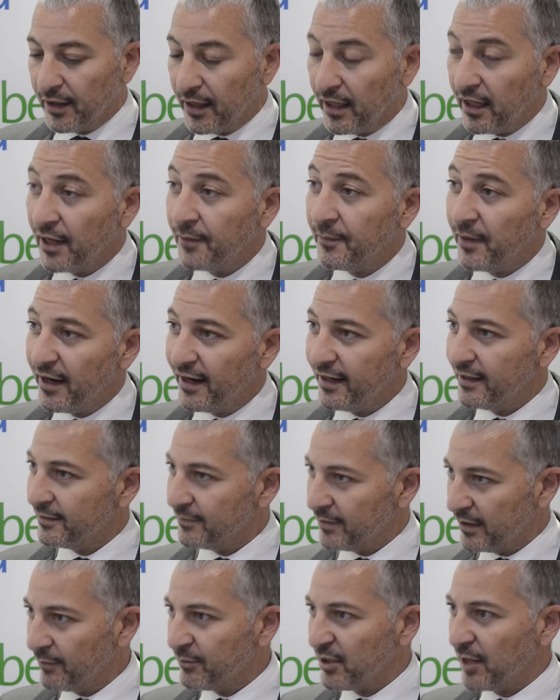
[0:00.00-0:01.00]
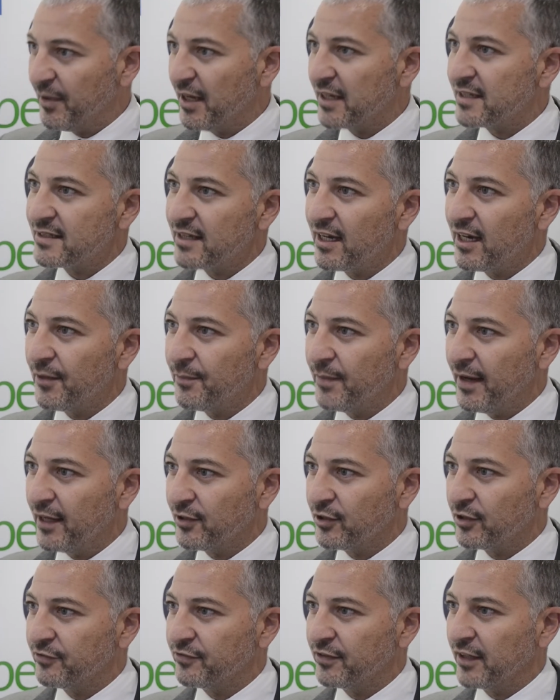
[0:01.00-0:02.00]
Hi, I'm Rabih Saab,
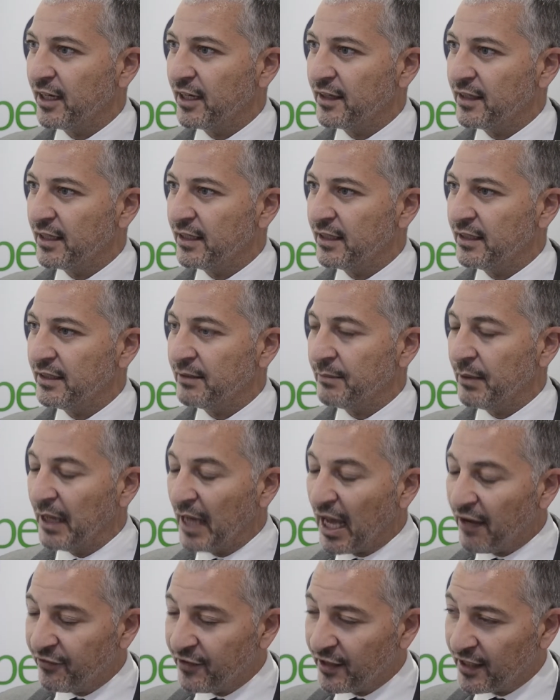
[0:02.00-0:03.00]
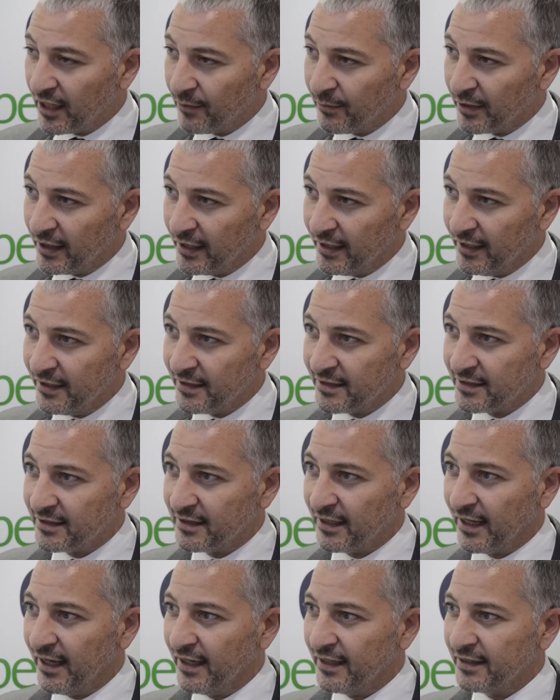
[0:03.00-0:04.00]
head of the Africa, Middle
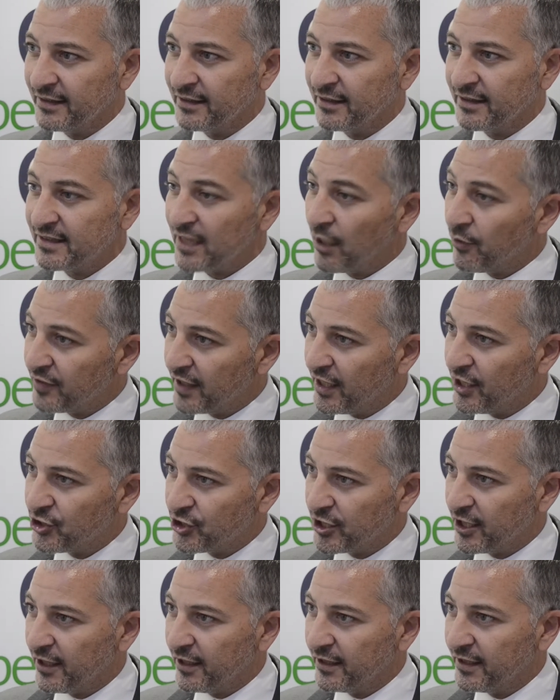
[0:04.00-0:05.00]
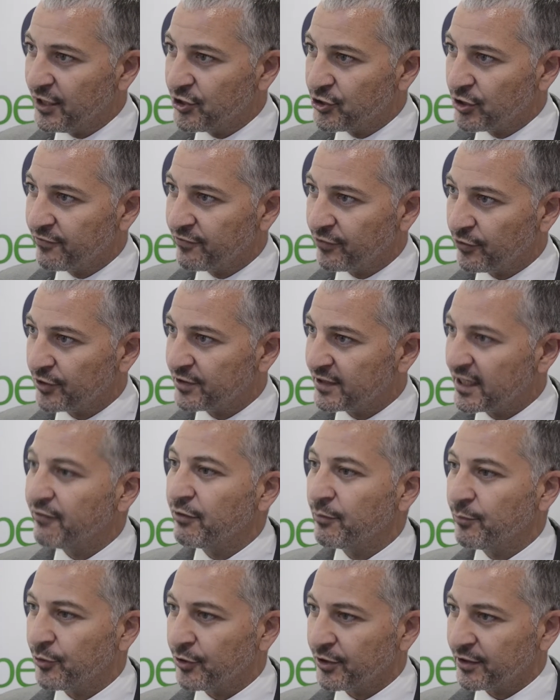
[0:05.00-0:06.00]
East and South Asia region for
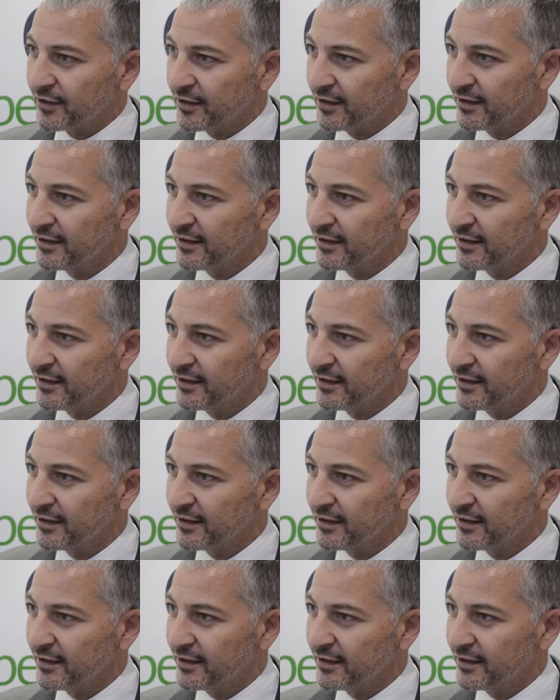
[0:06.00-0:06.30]
Travelport.